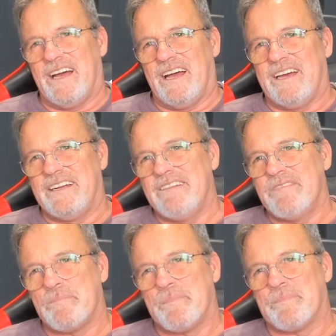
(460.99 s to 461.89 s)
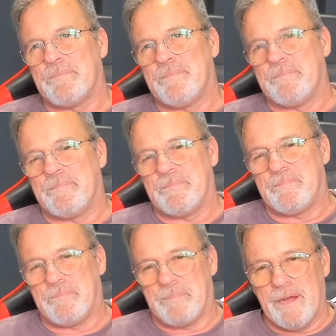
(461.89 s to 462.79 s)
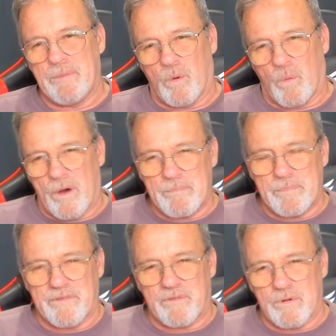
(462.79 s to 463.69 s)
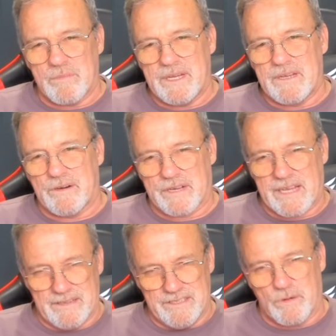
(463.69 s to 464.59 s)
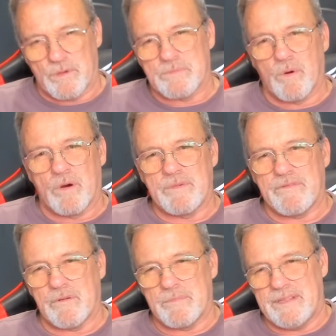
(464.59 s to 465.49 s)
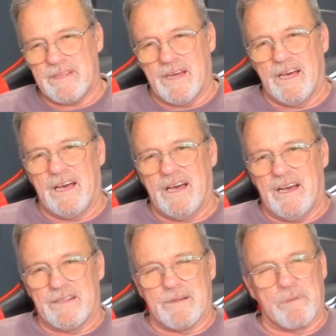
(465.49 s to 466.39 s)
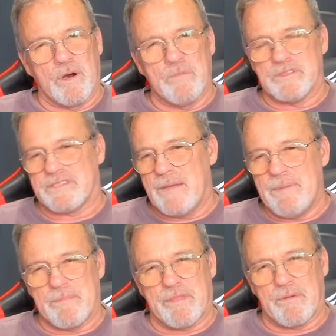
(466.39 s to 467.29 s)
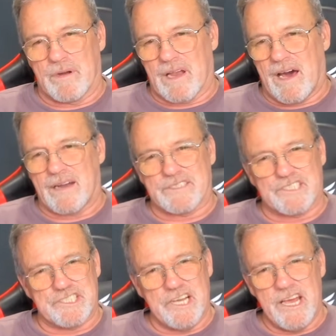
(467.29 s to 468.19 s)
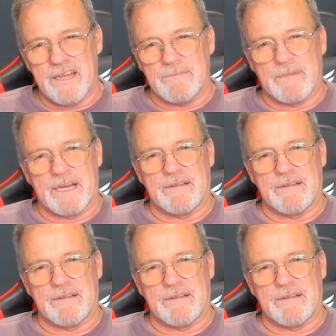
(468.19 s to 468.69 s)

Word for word: And even people went before me, or you know, was born before me. The boomers, they've been through a lot of shit, man.